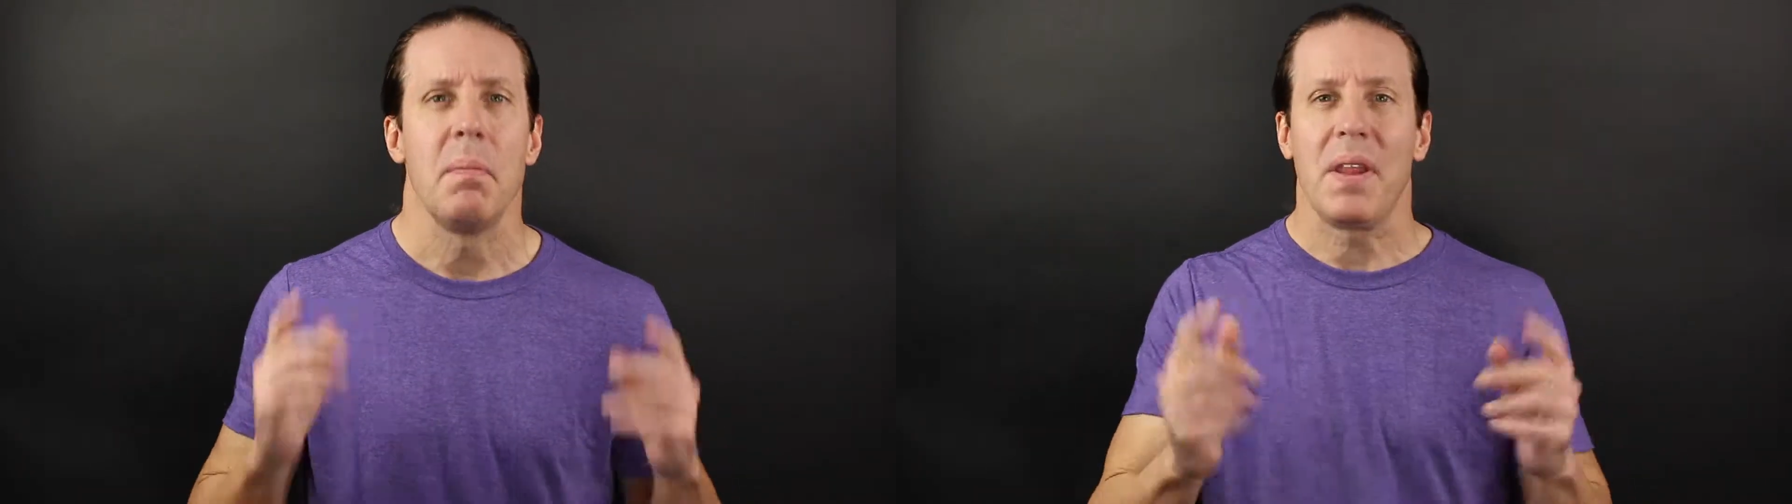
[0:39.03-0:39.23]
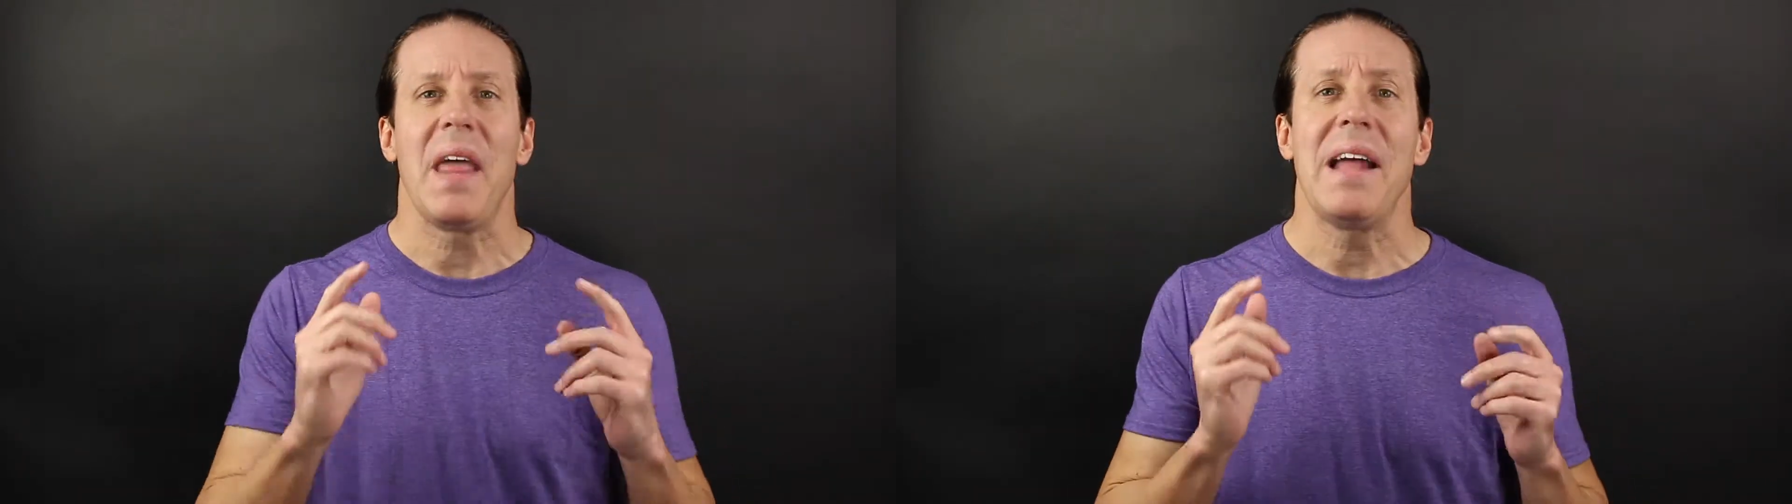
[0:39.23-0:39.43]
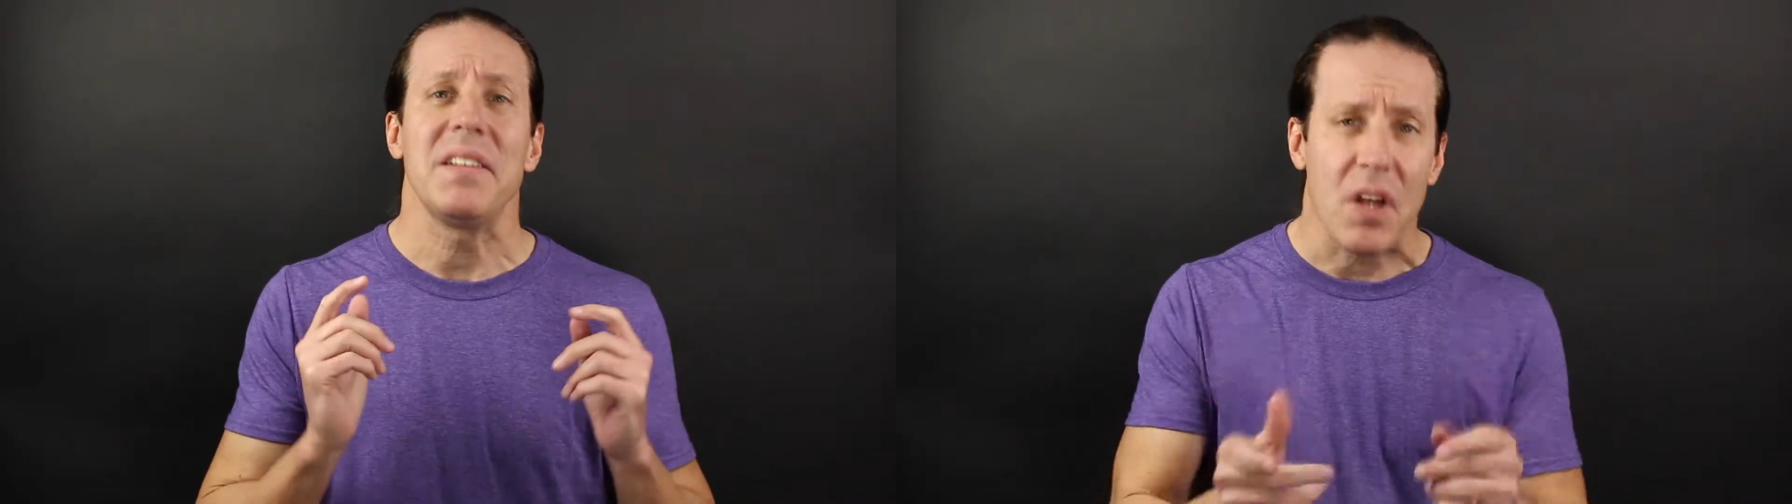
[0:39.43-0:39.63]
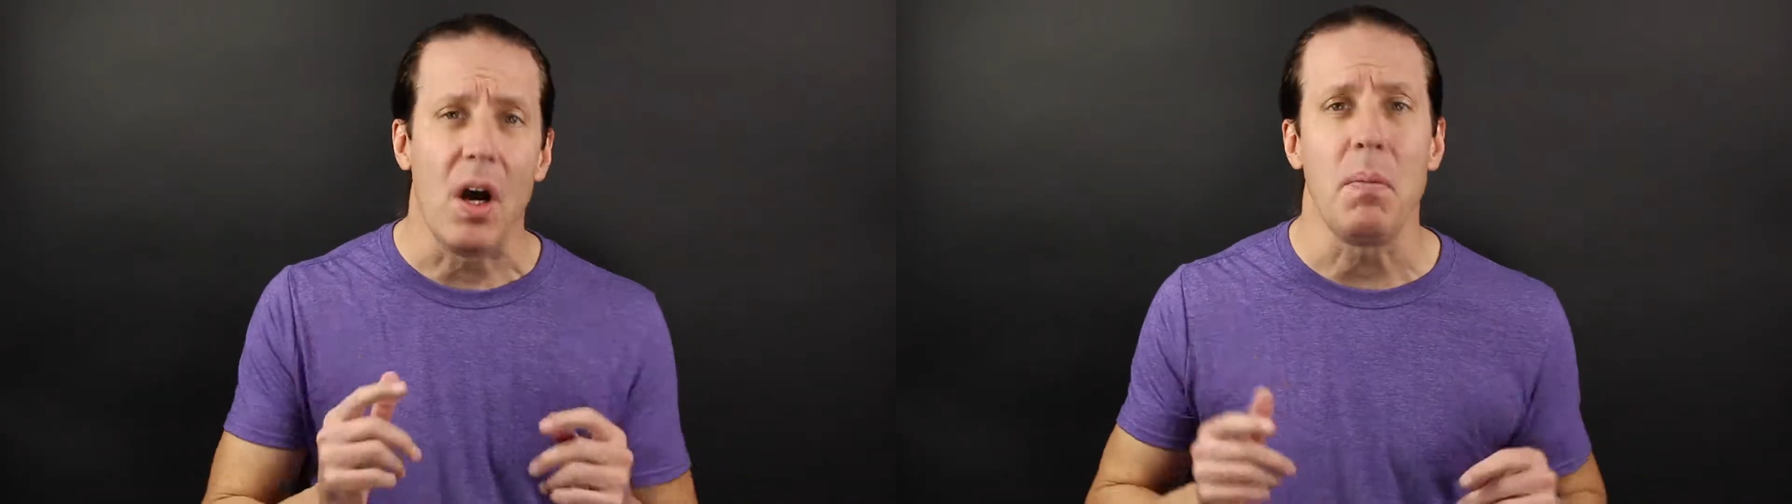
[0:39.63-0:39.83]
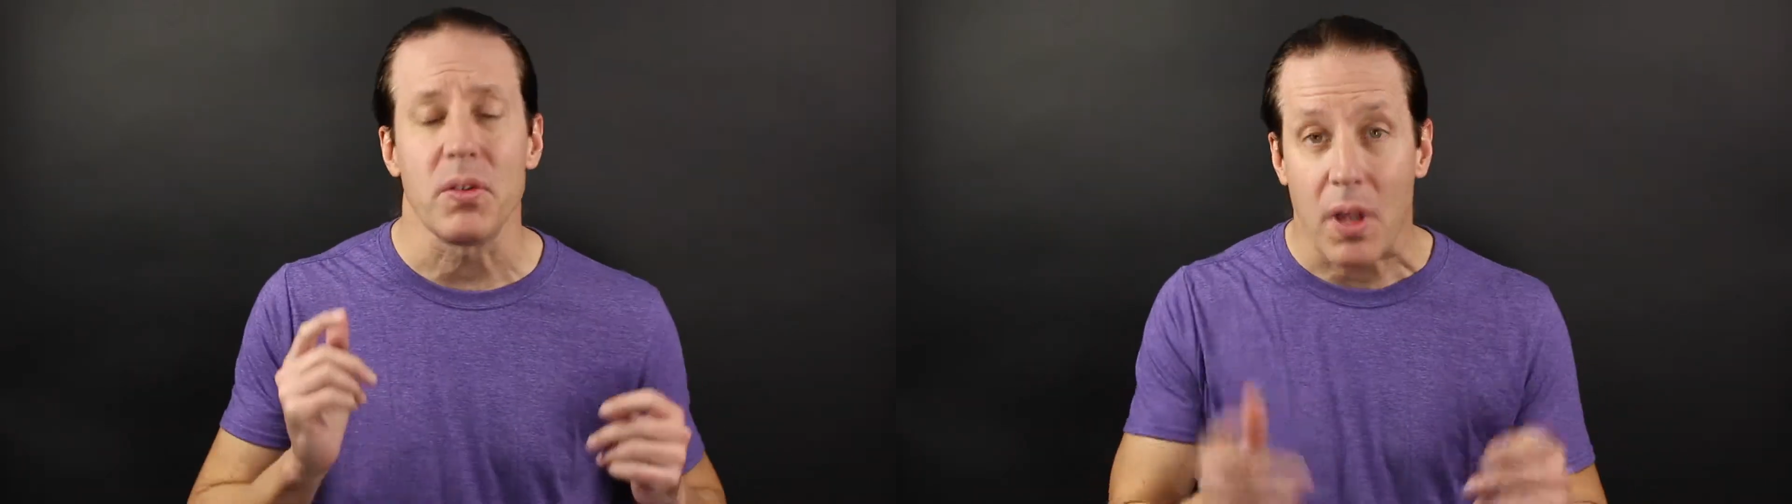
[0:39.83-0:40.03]
But that is
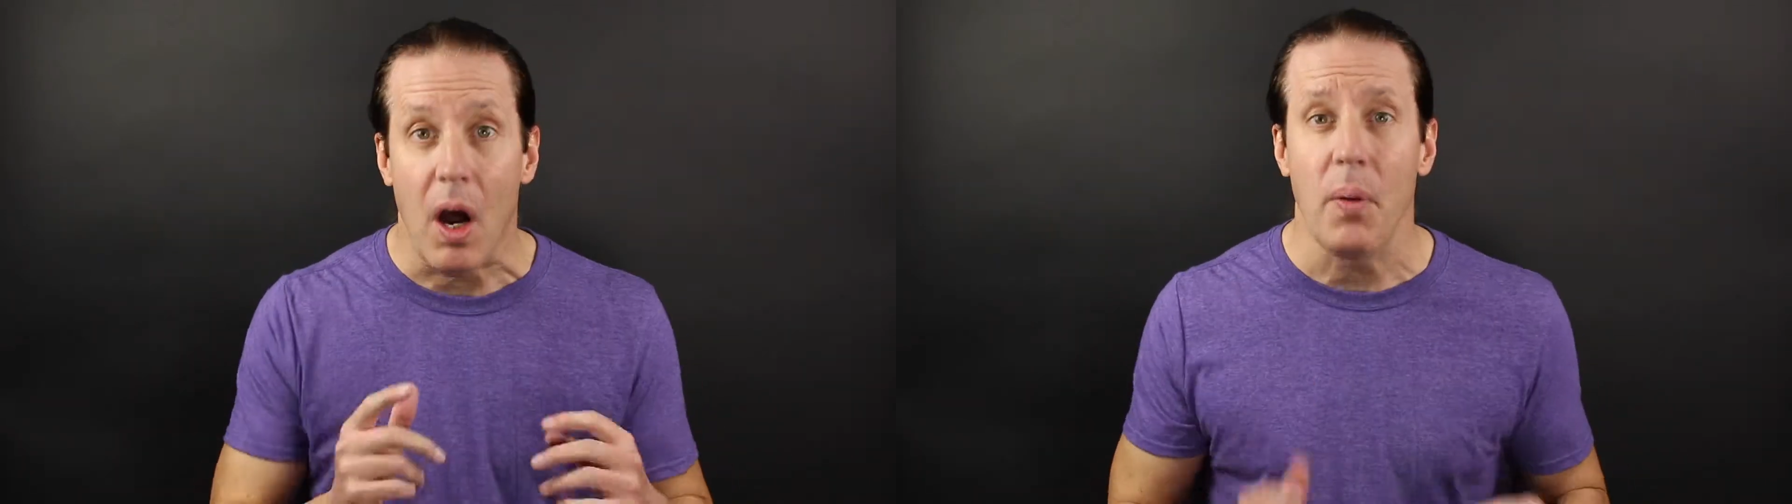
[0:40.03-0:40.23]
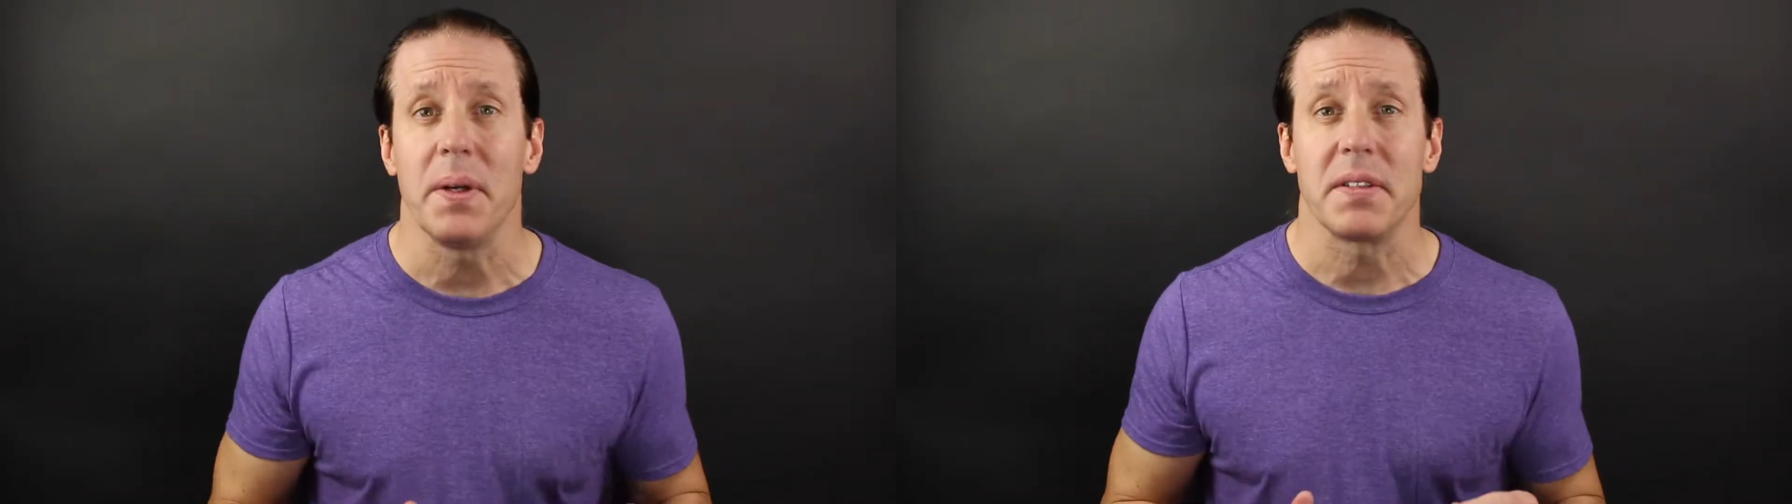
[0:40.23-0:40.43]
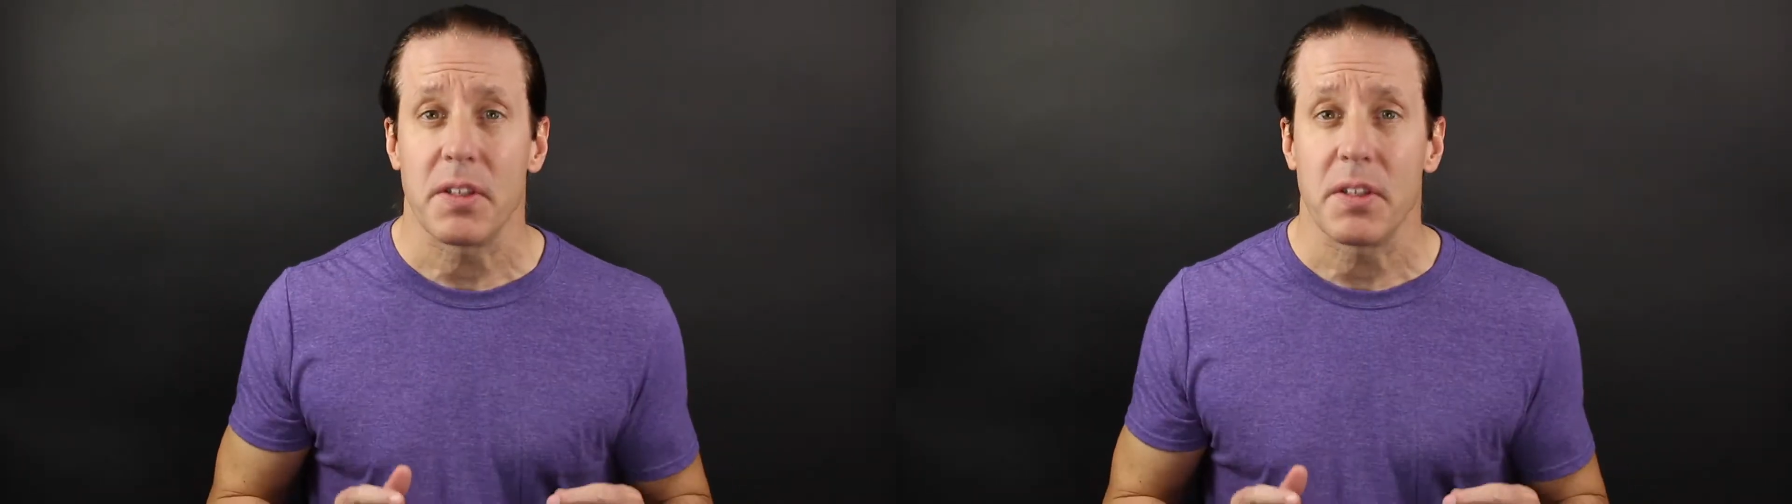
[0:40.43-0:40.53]
almost always